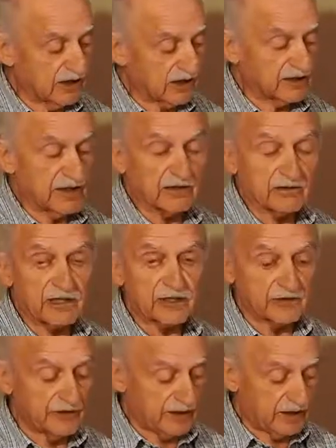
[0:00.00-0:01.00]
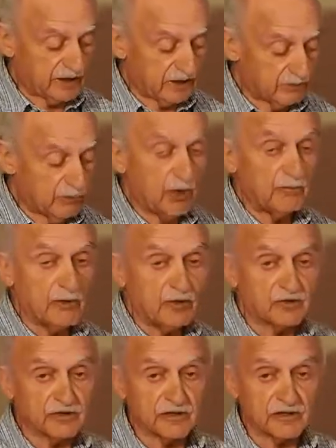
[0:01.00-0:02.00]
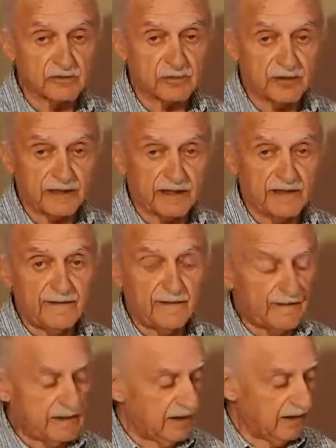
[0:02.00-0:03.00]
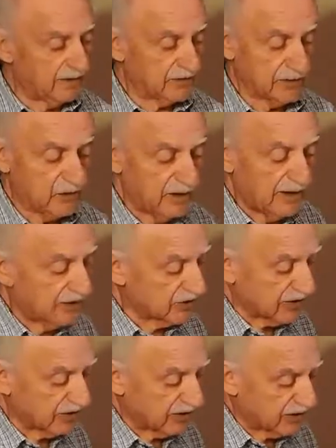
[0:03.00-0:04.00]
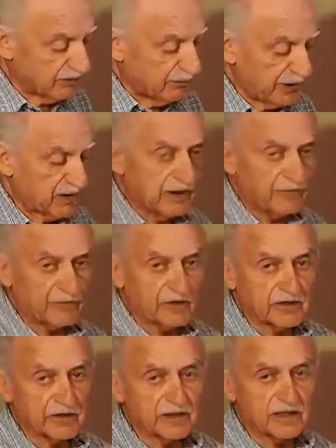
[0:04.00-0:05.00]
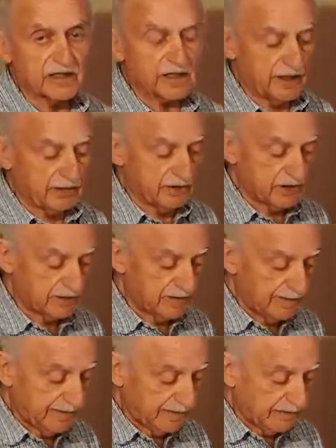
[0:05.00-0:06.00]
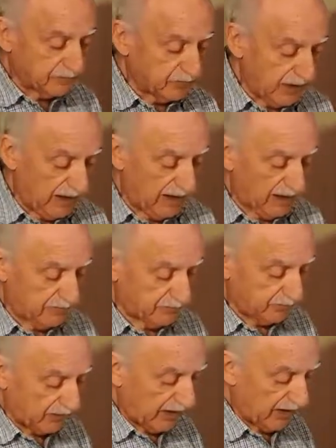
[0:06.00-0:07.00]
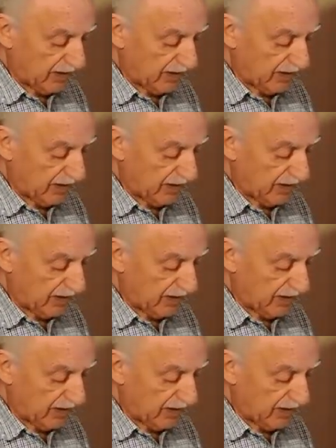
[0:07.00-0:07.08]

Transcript: acceleration that a motionless body So there's a big difference in these theories, and